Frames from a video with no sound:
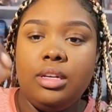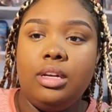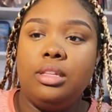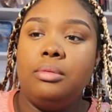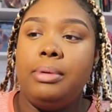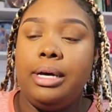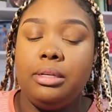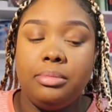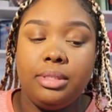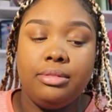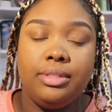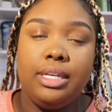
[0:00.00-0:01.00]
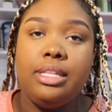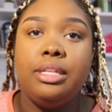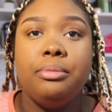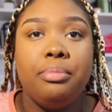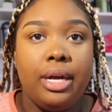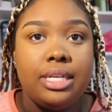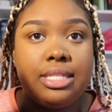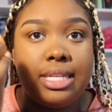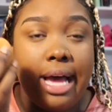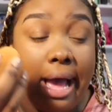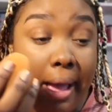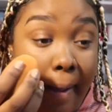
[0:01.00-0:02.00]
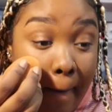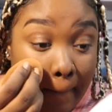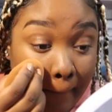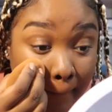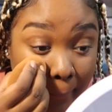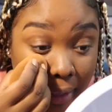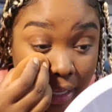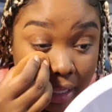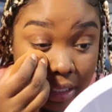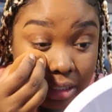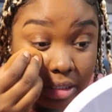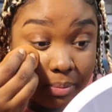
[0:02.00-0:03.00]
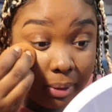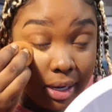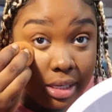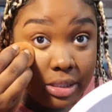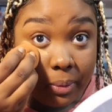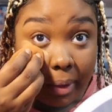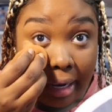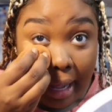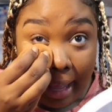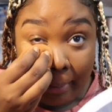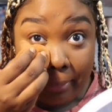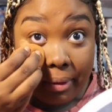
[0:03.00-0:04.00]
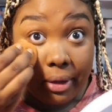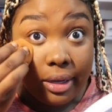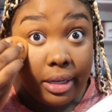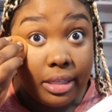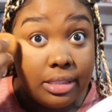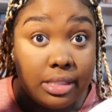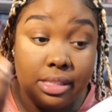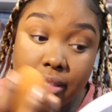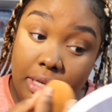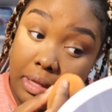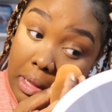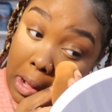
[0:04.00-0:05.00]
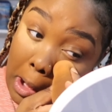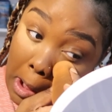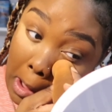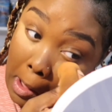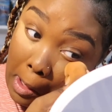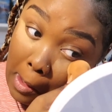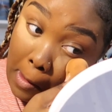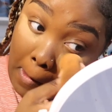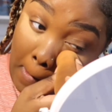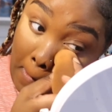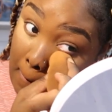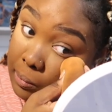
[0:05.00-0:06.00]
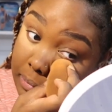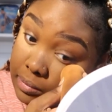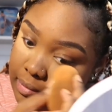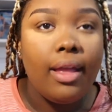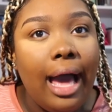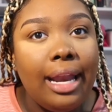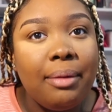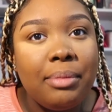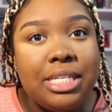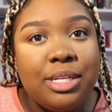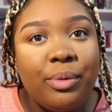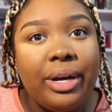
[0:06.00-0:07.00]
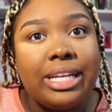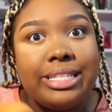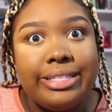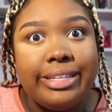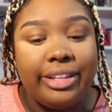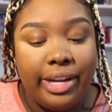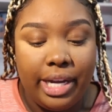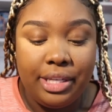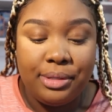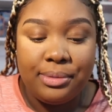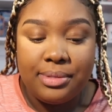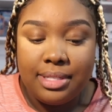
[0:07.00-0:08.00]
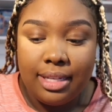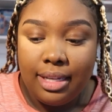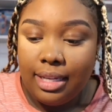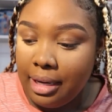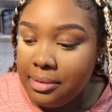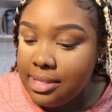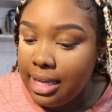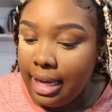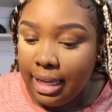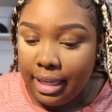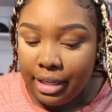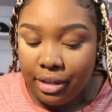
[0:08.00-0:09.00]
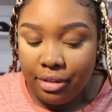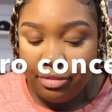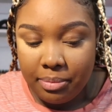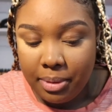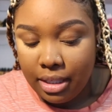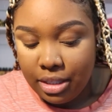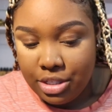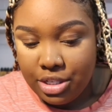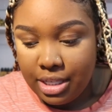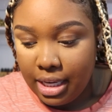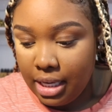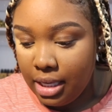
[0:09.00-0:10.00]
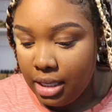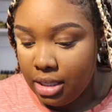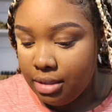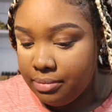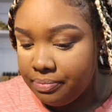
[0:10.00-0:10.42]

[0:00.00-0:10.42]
on the bottom of it and then press that in the spots where I put concealer. I didn't mention what concealer I used. That was the LA Girl Fit Me in the shade